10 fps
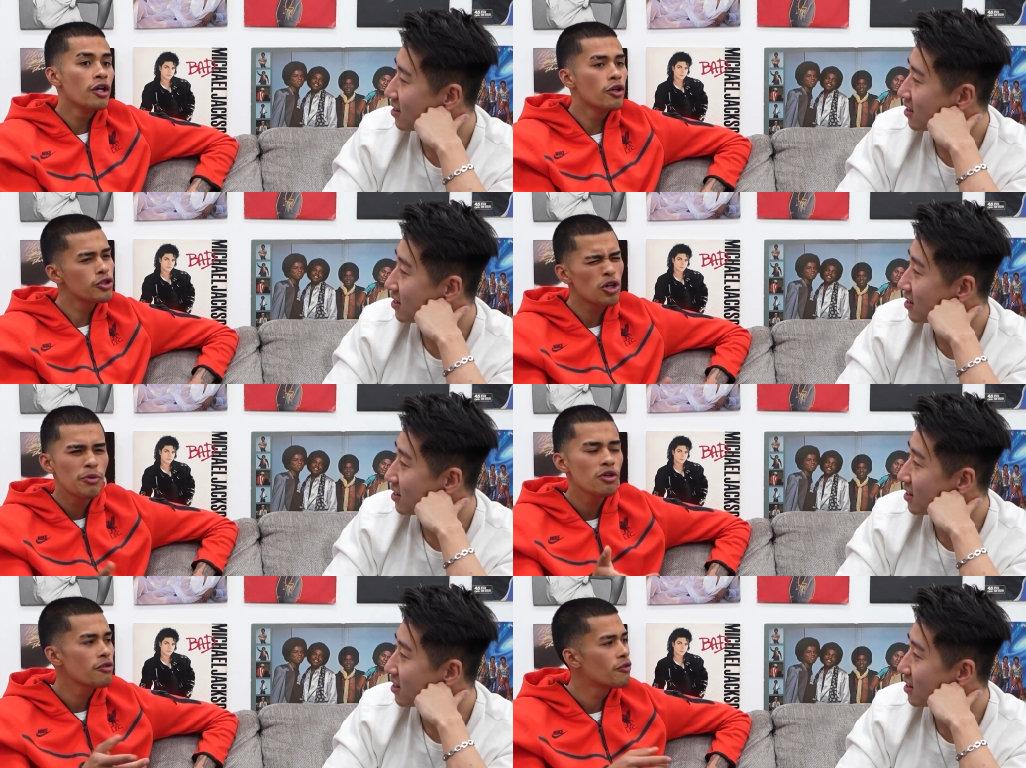Speaker 1: You're so
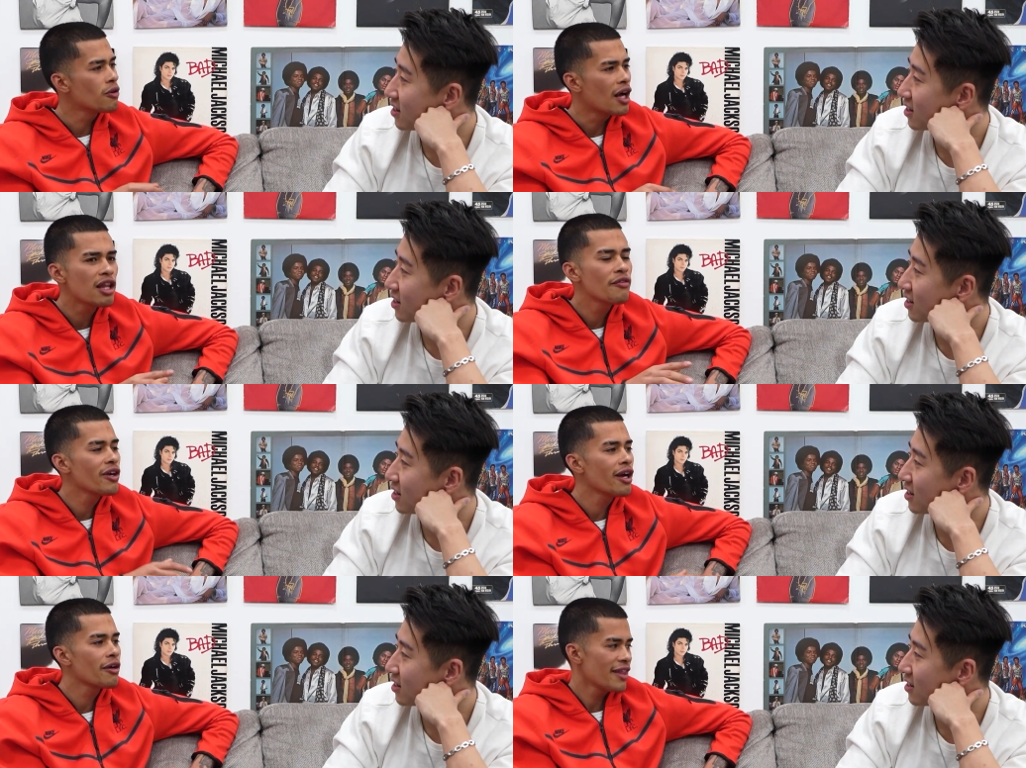beautiful. I love
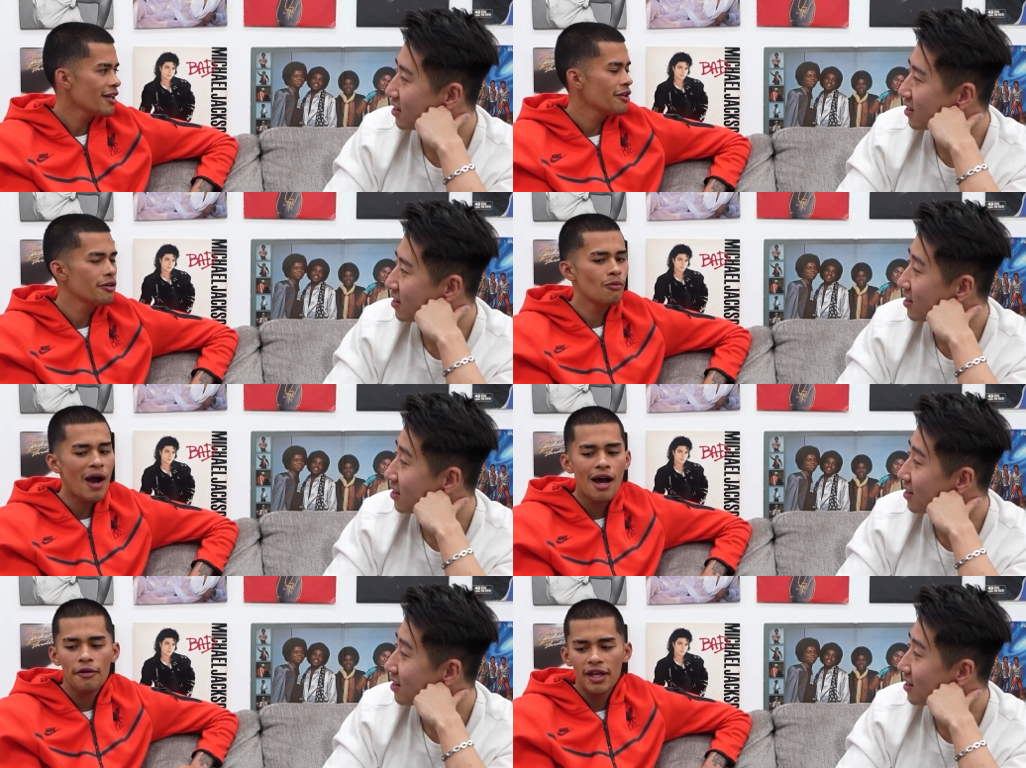your hair. Thank you.
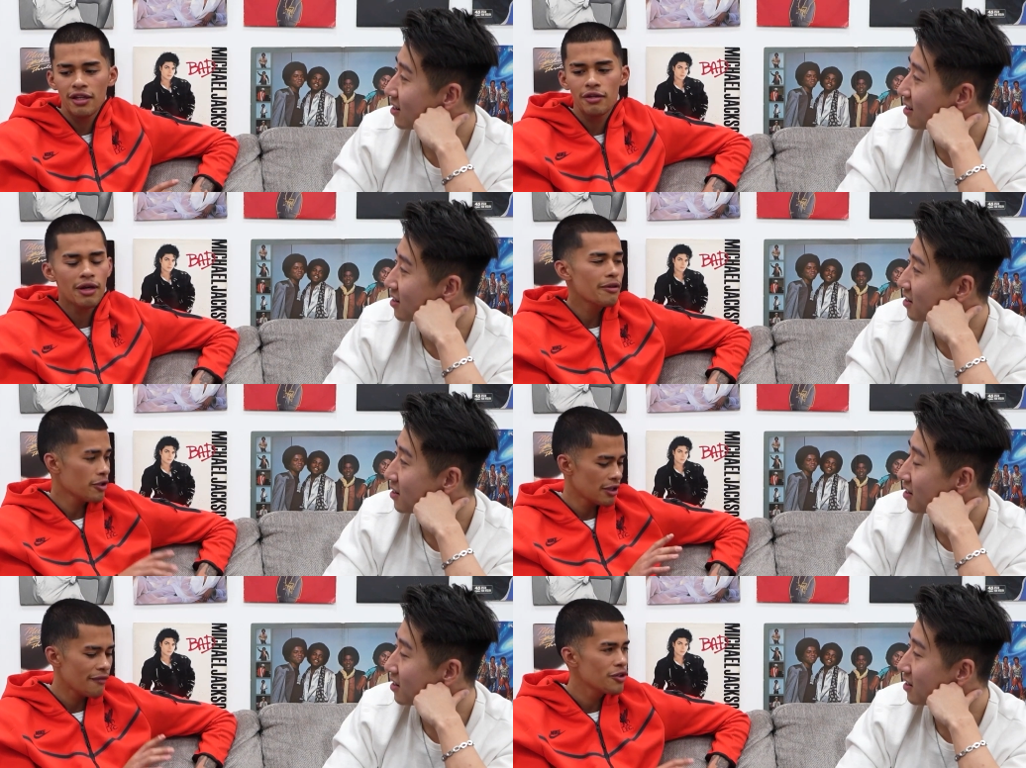Wow, thank you. I
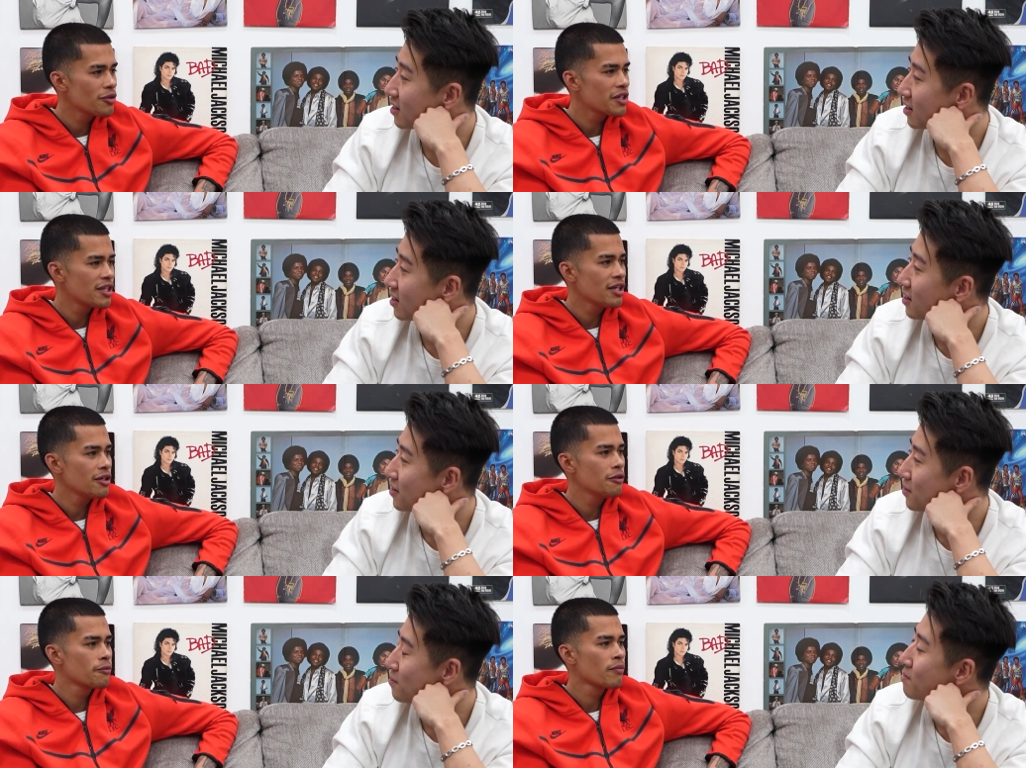love your dress.
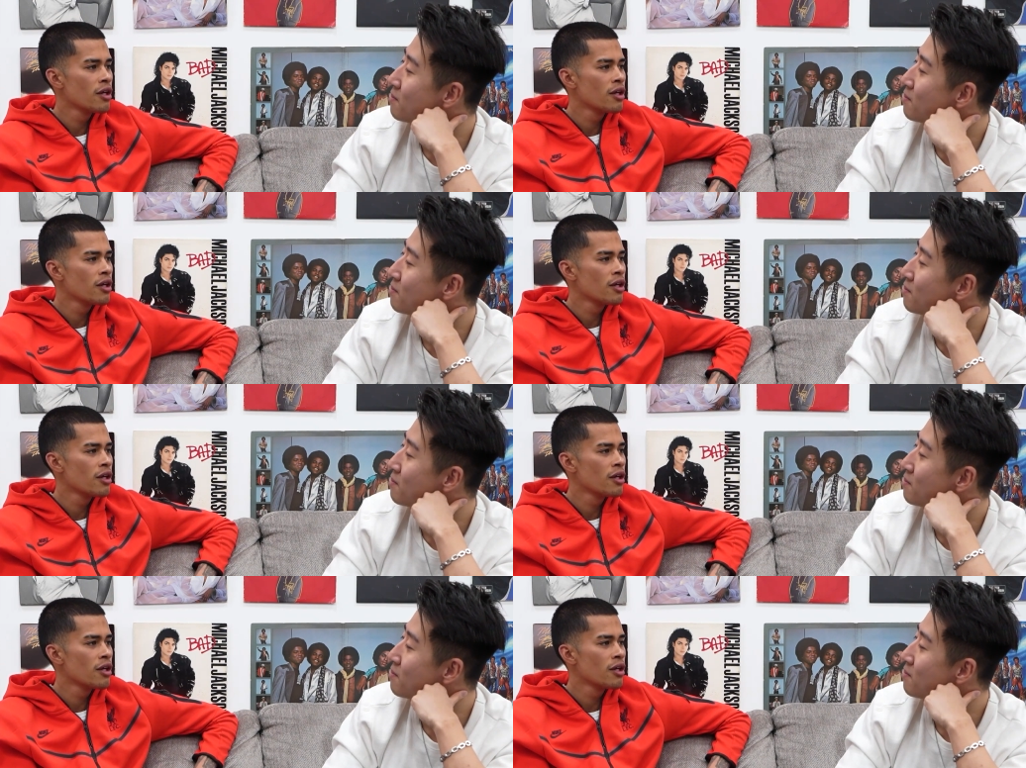Thank you.